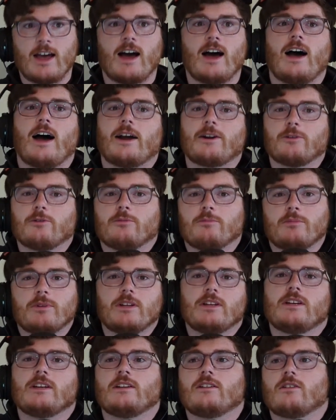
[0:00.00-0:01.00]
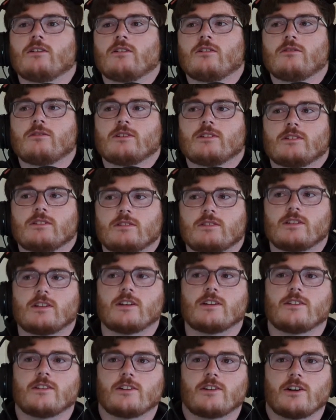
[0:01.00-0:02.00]
I don't mean, is
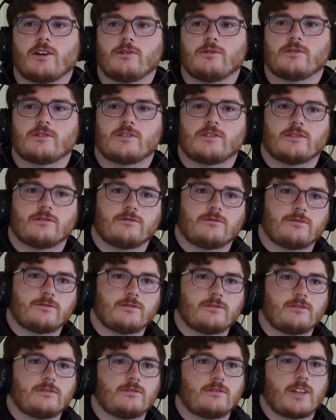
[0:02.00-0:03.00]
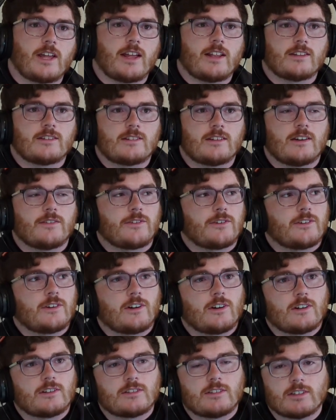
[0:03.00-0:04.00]
the ghost of Dan Severn
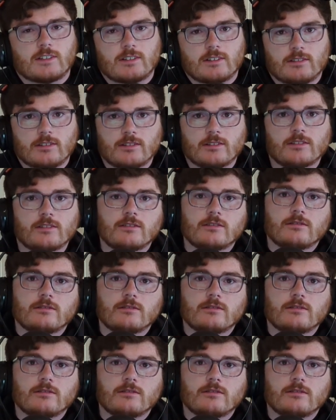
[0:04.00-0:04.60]
haunting the